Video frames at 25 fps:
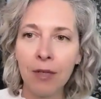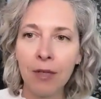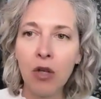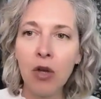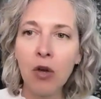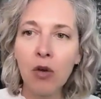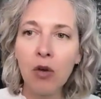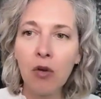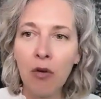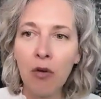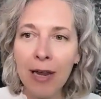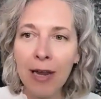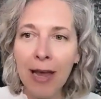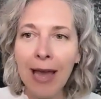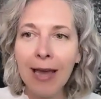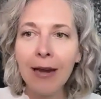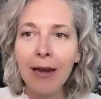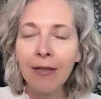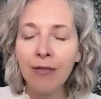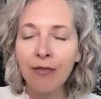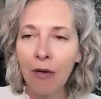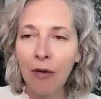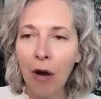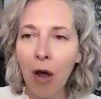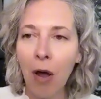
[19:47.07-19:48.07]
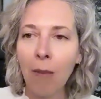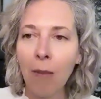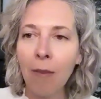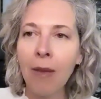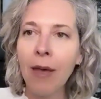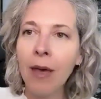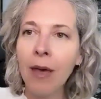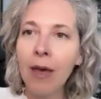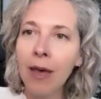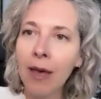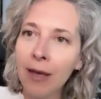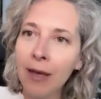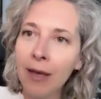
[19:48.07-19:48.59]
You created
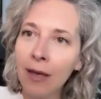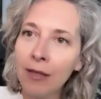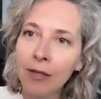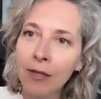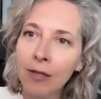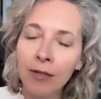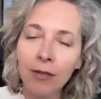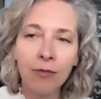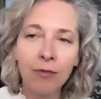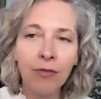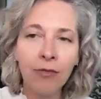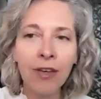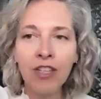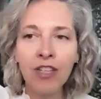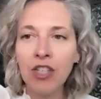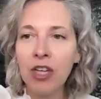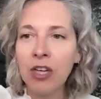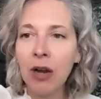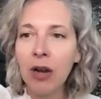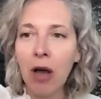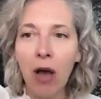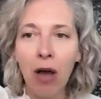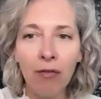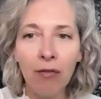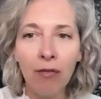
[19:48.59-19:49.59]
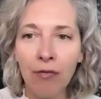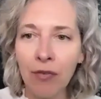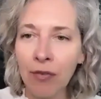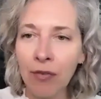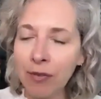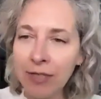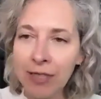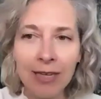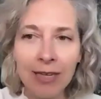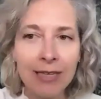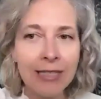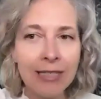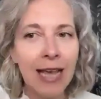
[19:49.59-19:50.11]
from vision of
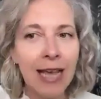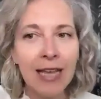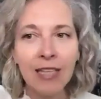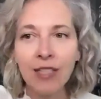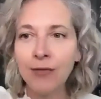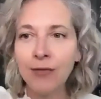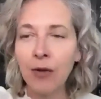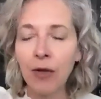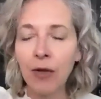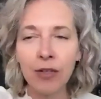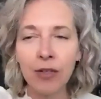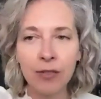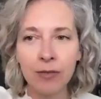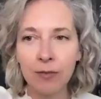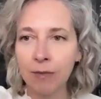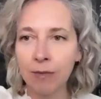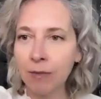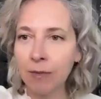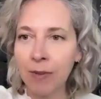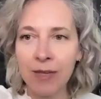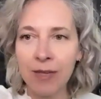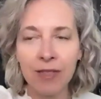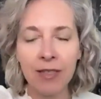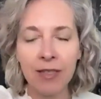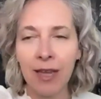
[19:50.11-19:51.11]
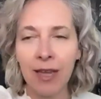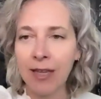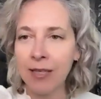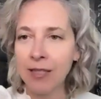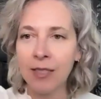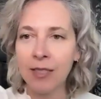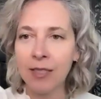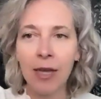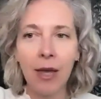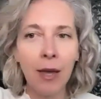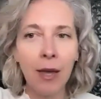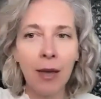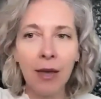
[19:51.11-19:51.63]
successful
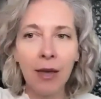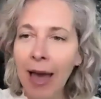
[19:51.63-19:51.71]
business,